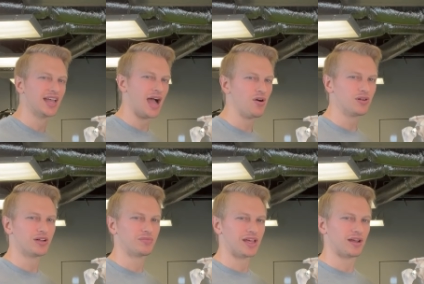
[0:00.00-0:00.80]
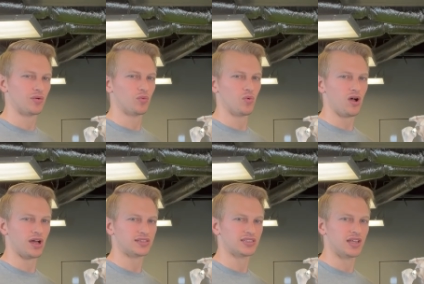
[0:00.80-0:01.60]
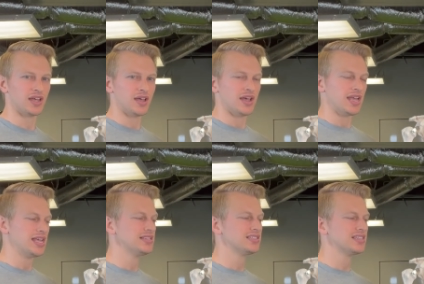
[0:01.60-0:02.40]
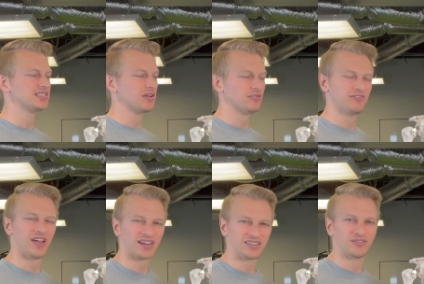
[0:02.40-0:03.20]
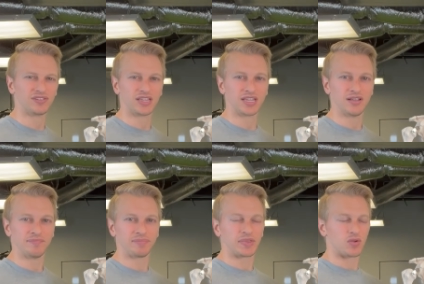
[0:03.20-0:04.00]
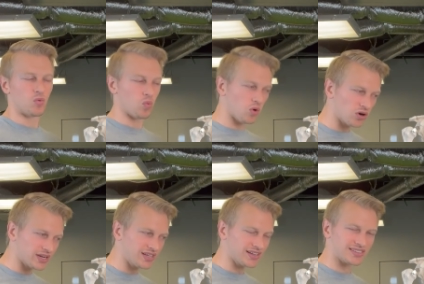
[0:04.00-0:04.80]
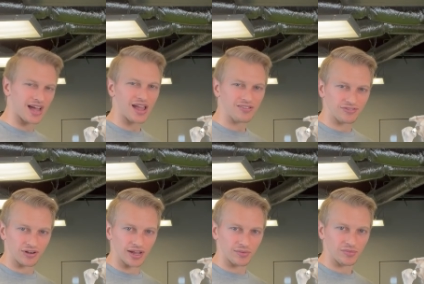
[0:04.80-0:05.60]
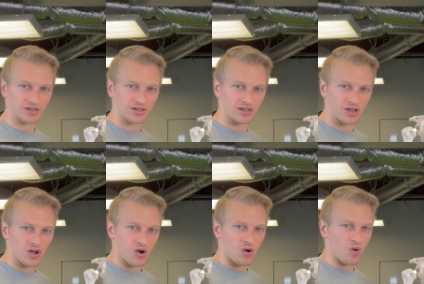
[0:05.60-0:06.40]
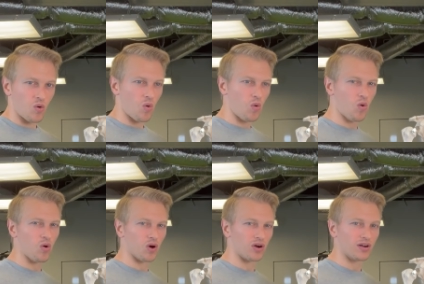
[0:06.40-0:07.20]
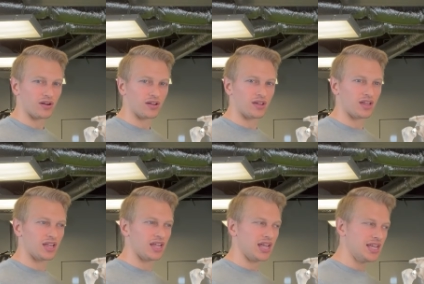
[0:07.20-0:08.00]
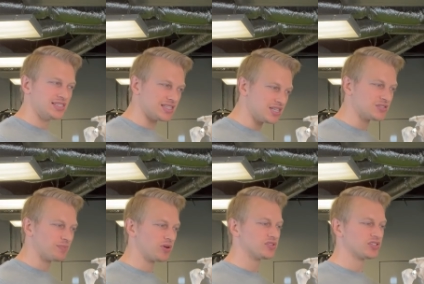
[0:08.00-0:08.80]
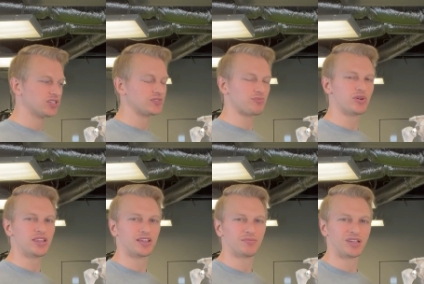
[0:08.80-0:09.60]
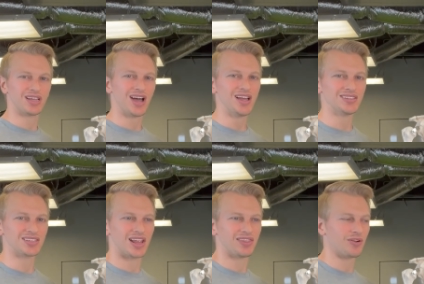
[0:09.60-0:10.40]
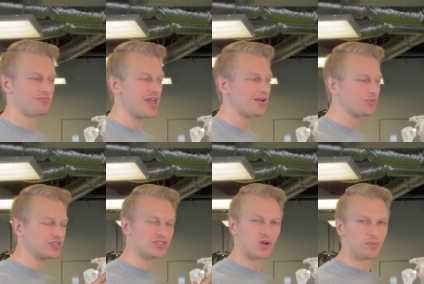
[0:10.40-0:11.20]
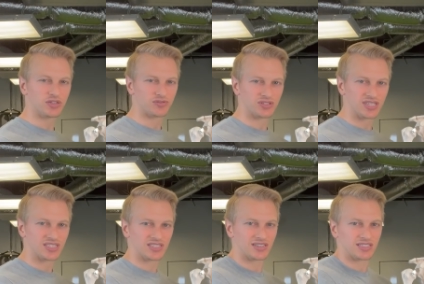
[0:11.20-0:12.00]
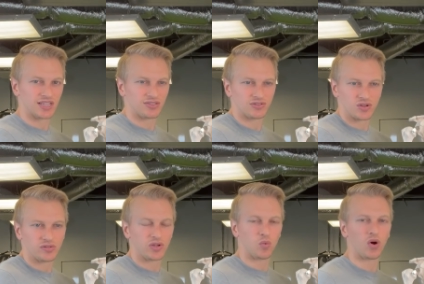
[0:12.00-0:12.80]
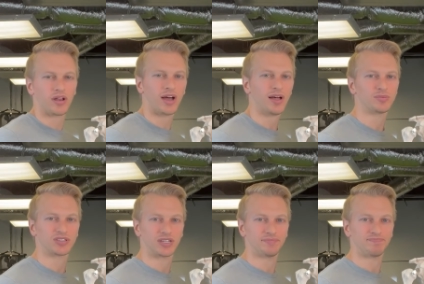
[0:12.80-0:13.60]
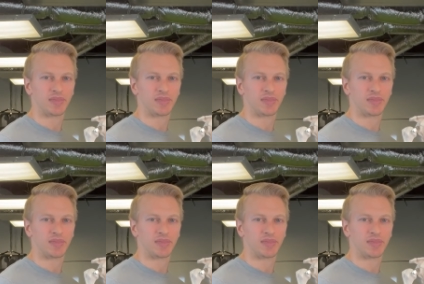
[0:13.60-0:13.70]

the outcome that I want? Is this effectively working the diaphragm or is this person just breathing because they're met with so much resistance that there's only one option?